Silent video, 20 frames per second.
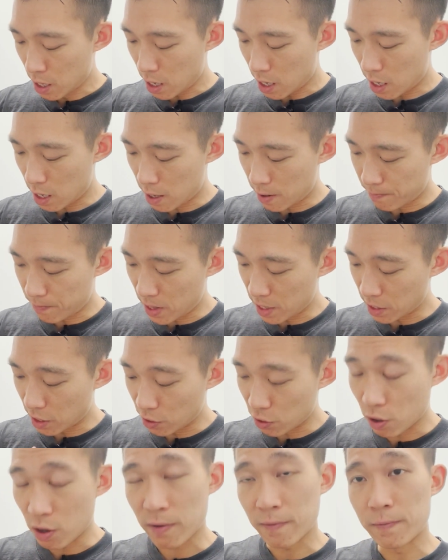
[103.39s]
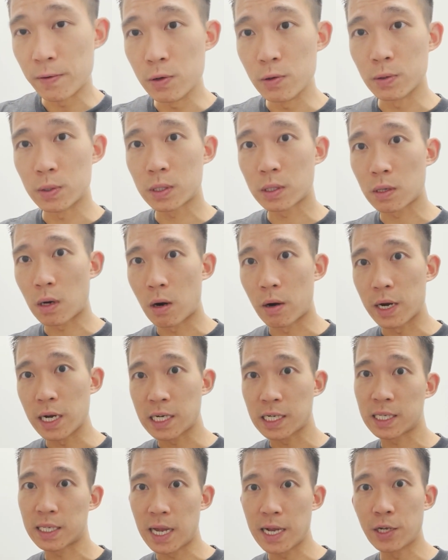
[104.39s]
And the nerve roots are
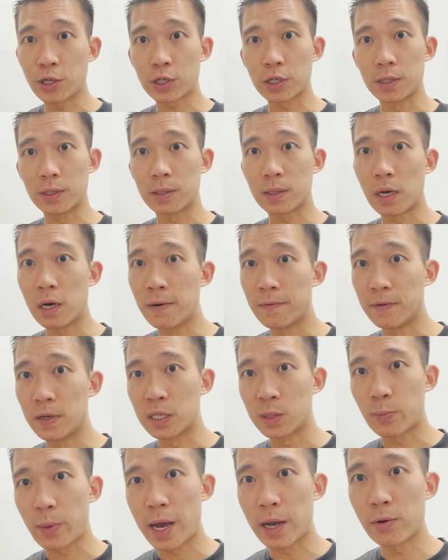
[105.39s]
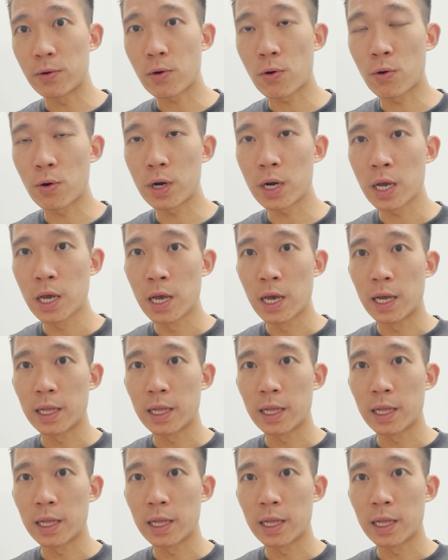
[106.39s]
extensions of the spinal cord